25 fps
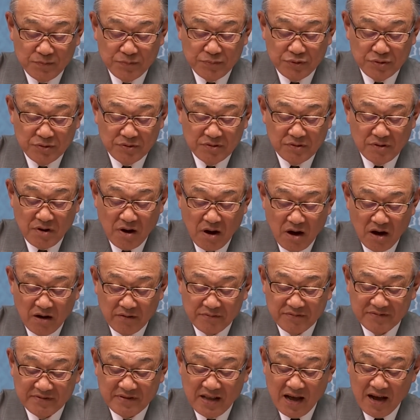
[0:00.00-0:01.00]
pool
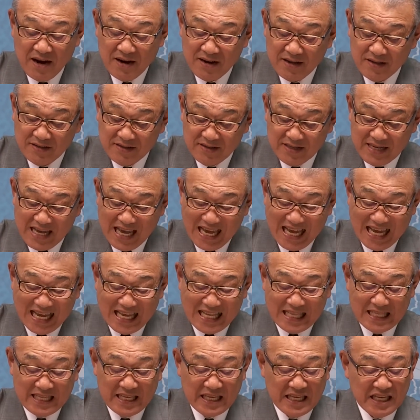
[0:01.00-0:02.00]
of knowledge
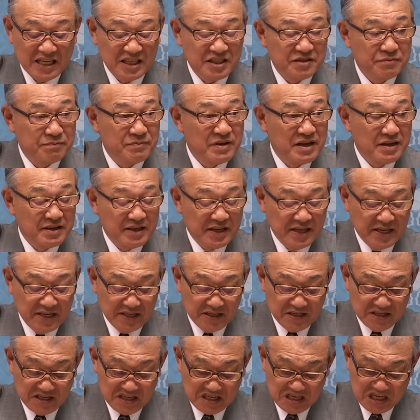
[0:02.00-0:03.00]
and
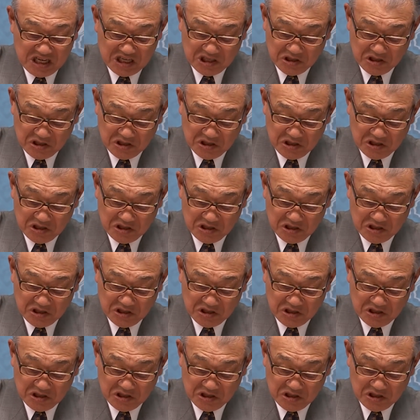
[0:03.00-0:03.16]
experience